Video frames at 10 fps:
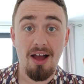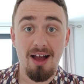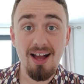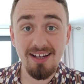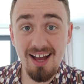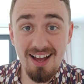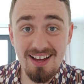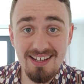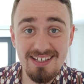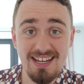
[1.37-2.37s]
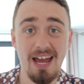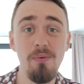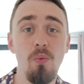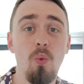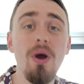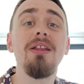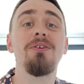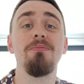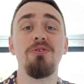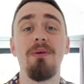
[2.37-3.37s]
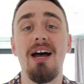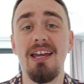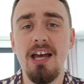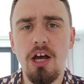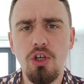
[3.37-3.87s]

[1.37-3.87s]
Hi guys, and welcome to my